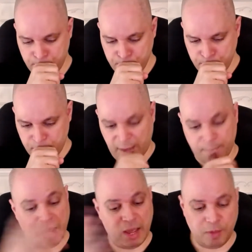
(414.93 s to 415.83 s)
And
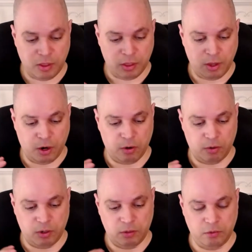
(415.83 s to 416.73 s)
maybe they're,
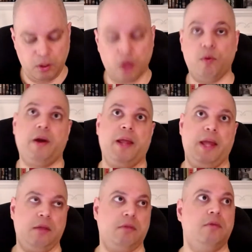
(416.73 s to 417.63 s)
well, okay,
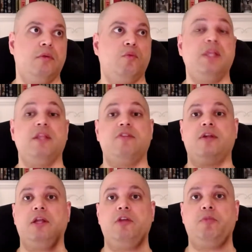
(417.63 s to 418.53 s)

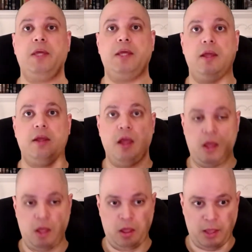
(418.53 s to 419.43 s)
realistically speaking,
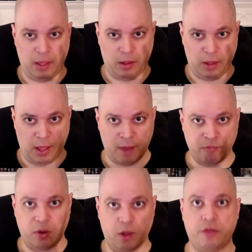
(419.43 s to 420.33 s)

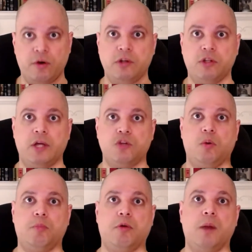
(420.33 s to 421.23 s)
their intellectual
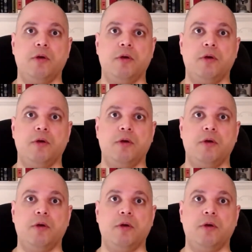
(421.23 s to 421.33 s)
property,